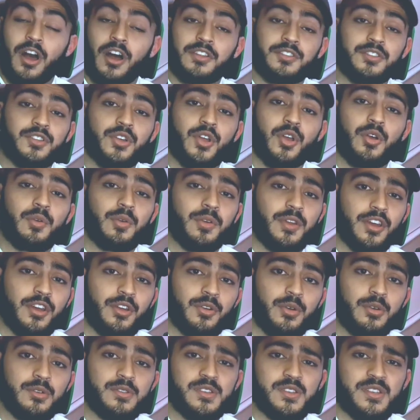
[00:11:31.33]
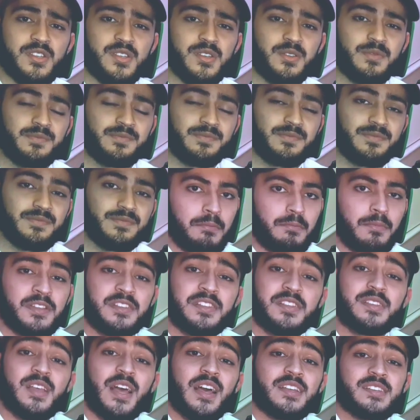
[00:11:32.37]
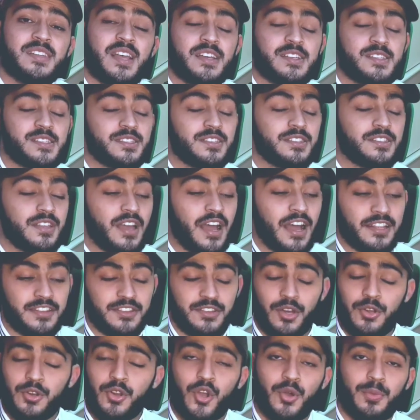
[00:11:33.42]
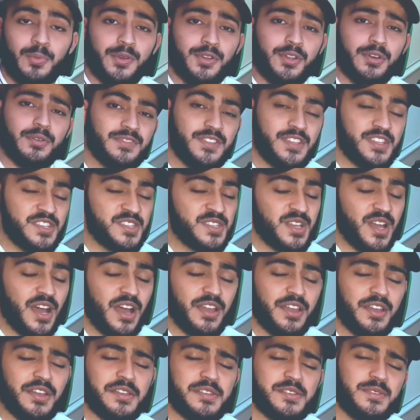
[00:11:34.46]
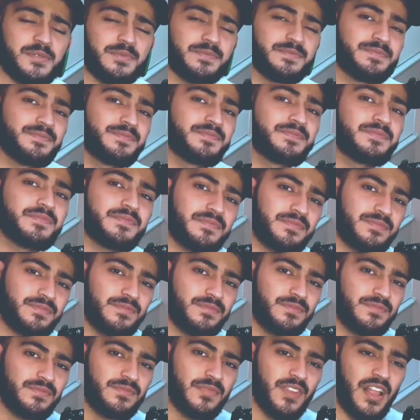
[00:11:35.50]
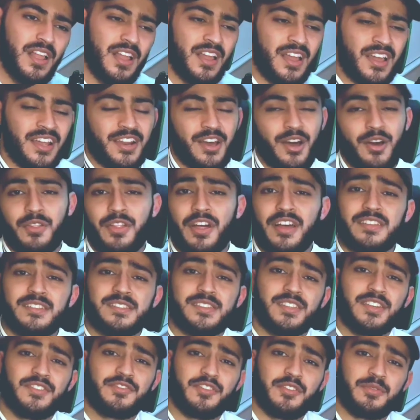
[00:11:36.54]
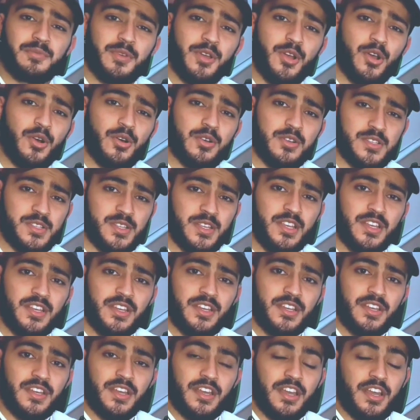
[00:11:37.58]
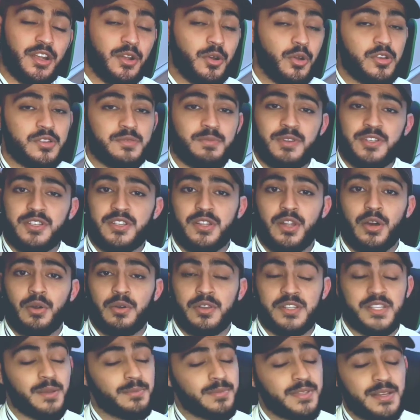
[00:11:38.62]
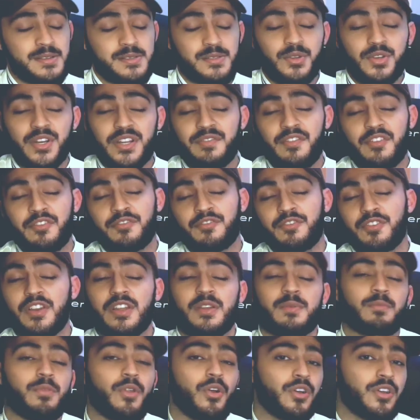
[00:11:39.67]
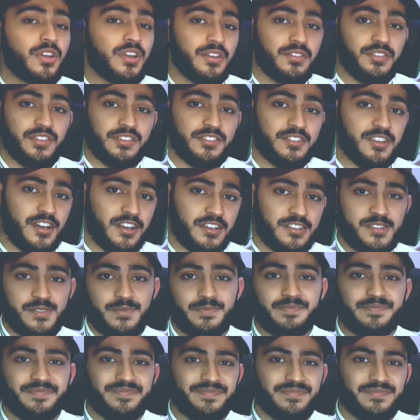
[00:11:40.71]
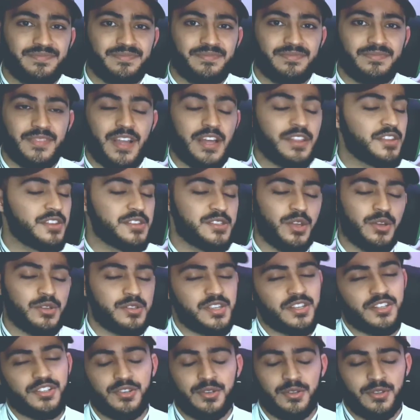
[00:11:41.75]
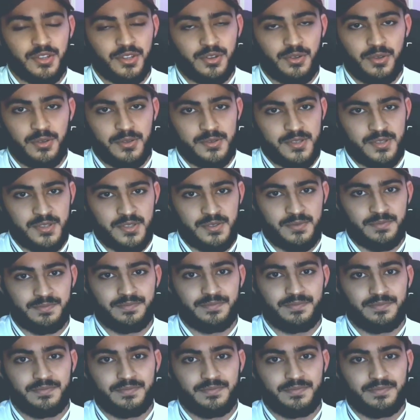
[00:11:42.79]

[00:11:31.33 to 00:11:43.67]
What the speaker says: undergoing necrosis. Mrs. S has had non-comido DCIS. Now that's different because it grows much slower, sometimes not even fully blocking the duct, and there's no central necrosis.